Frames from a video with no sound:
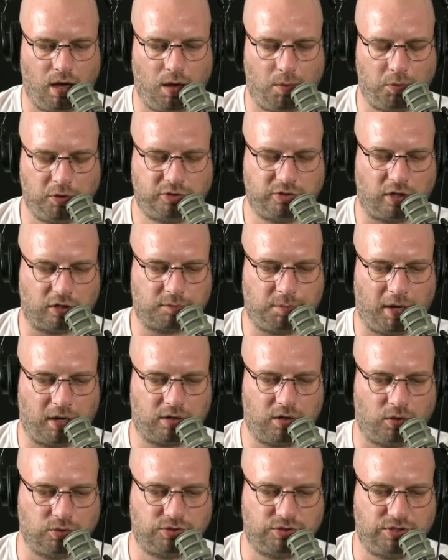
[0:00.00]
we talked about
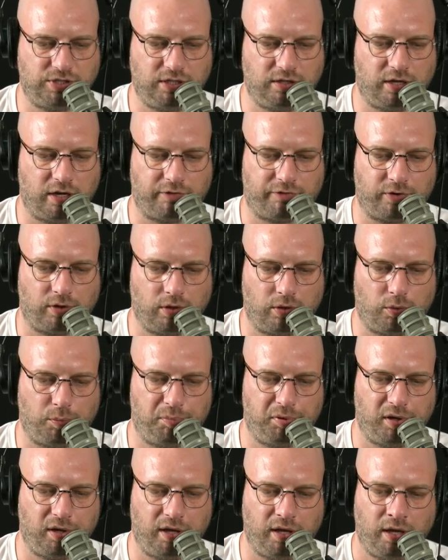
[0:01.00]
Coach T there for a little
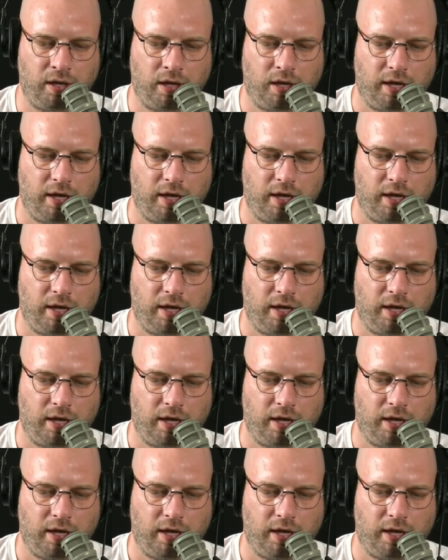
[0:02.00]
bit.